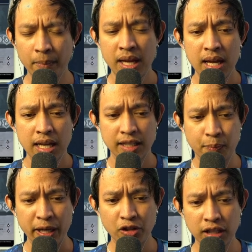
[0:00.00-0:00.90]

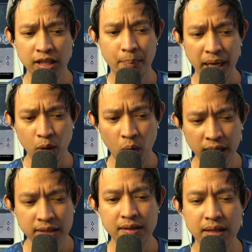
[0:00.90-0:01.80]
Especially the big
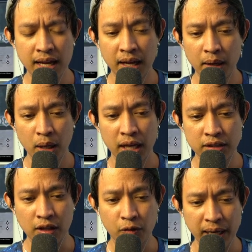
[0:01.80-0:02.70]
ones. It's
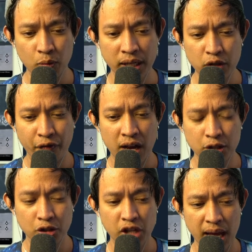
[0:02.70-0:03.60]
a great way to find your
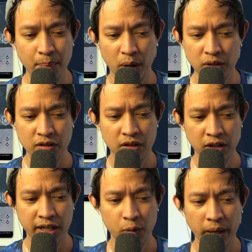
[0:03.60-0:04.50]
Chant Post. It's a
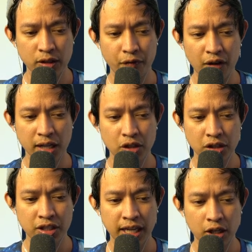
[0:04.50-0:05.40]
great way to find your
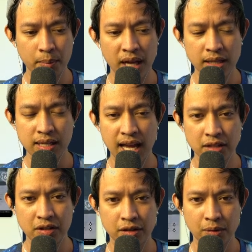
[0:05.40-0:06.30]
Tinkerbells and
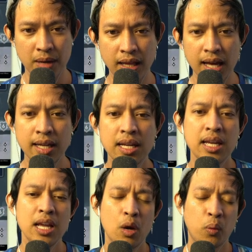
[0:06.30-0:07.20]
Cinderella.
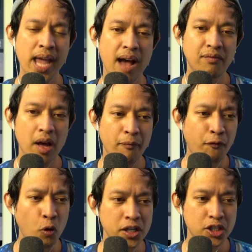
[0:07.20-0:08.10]
We have
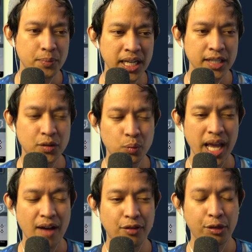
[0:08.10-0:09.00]
4 Smees, we
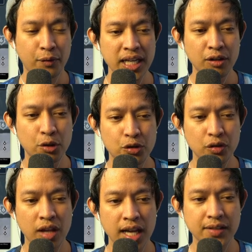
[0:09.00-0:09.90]
have 3
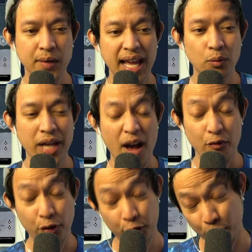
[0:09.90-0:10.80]
Ursulas, and we have
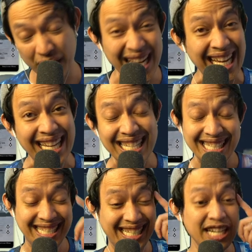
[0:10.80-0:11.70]
3
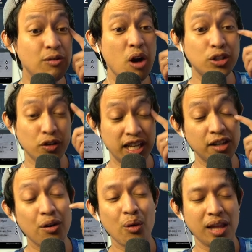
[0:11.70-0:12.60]
0 to
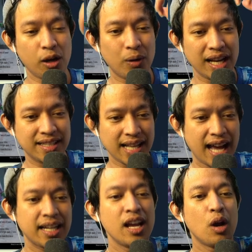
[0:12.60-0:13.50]
hero, like what I
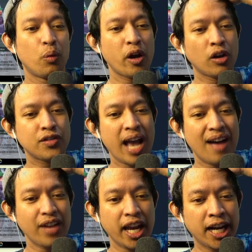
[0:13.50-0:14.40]
said. We also have
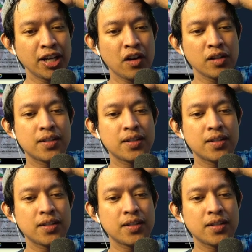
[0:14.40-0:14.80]
Ariels.